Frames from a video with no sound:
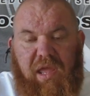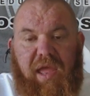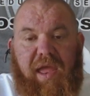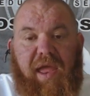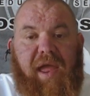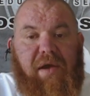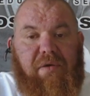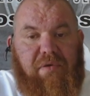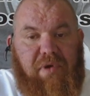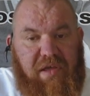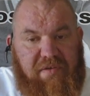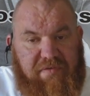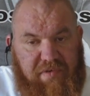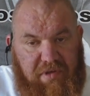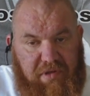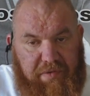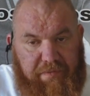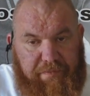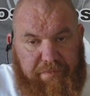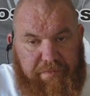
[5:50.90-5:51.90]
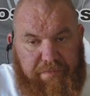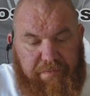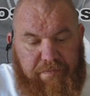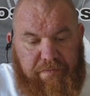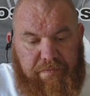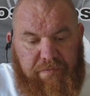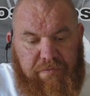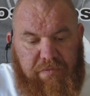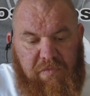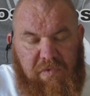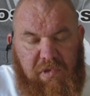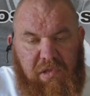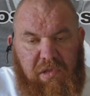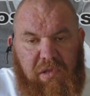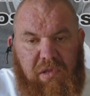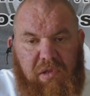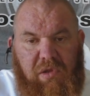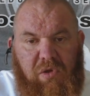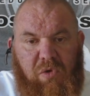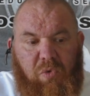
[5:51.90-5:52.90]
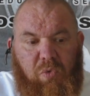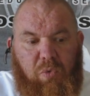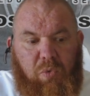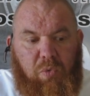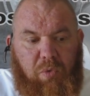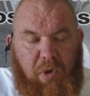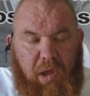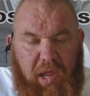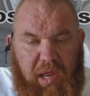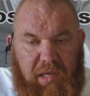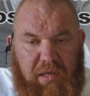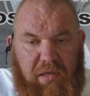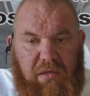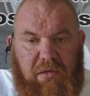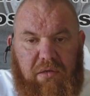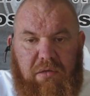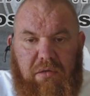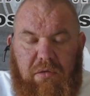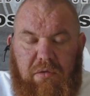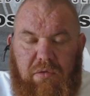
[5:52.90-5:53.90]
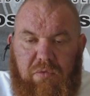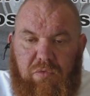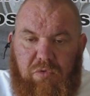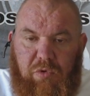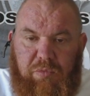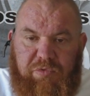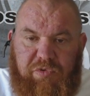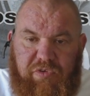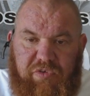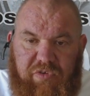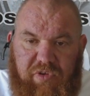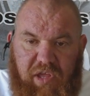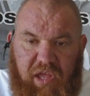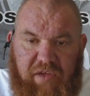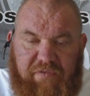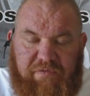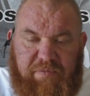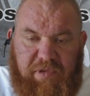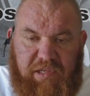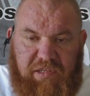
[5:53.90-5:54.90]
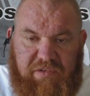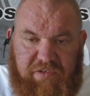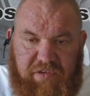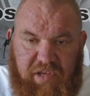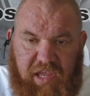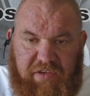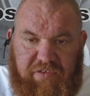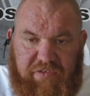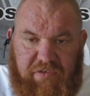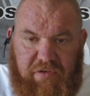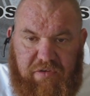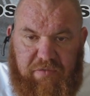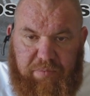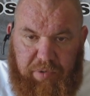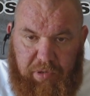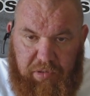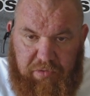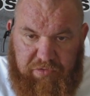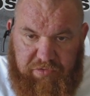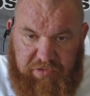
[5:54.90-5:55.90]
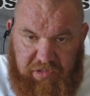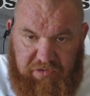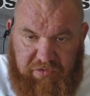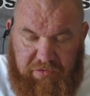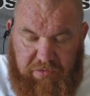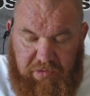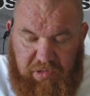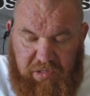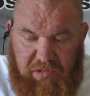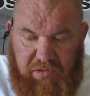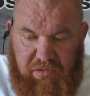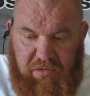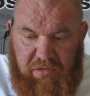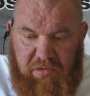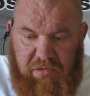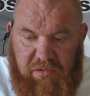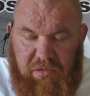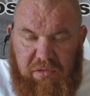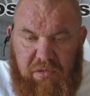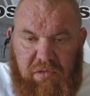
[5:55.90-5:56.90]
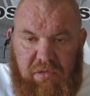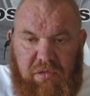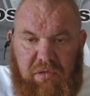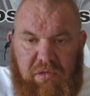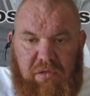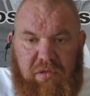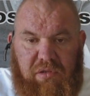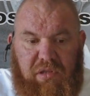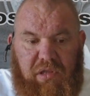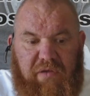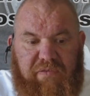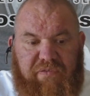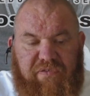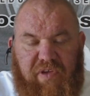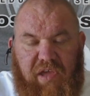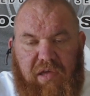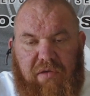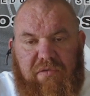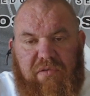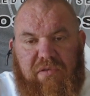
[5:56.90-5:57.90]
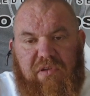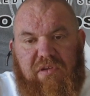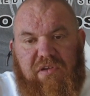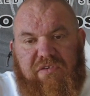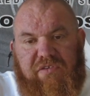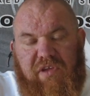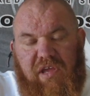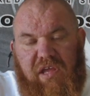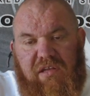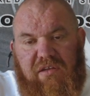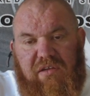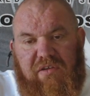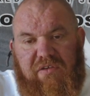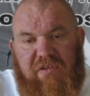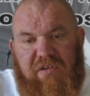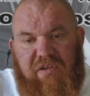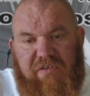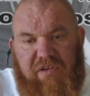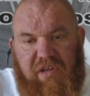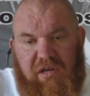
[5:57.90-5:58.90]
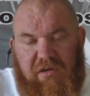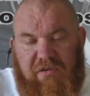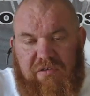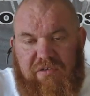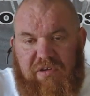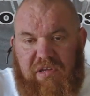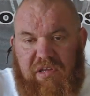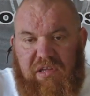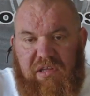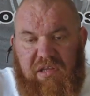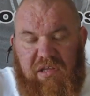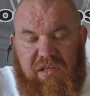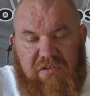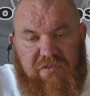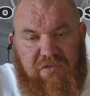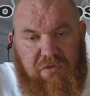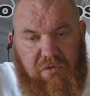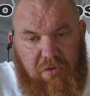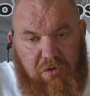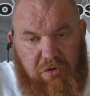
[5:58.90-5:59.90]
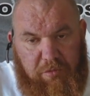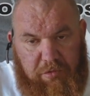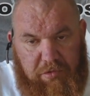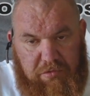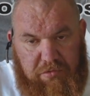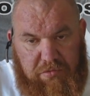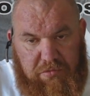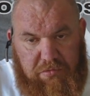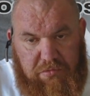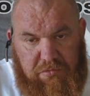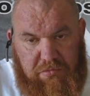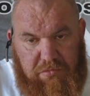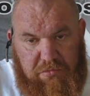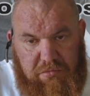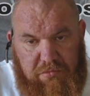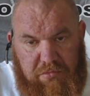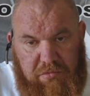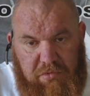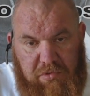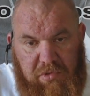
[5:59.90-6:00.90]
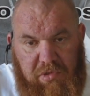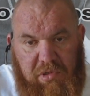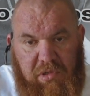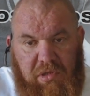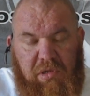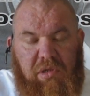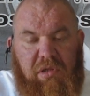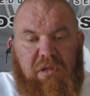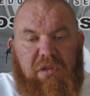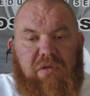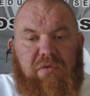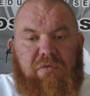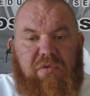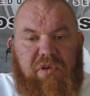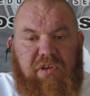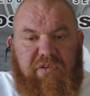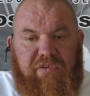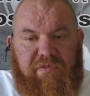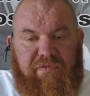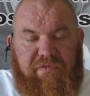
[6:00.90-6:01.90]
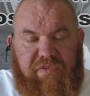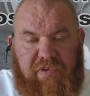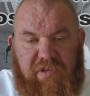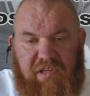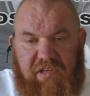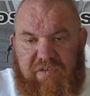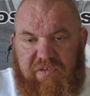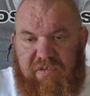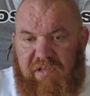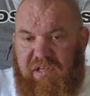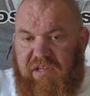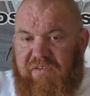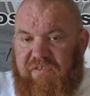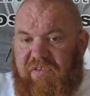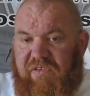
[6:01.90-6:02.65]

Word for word: However, when ruptures have been tested post injury, they have found that the tendon's integrity is normal. The reason for this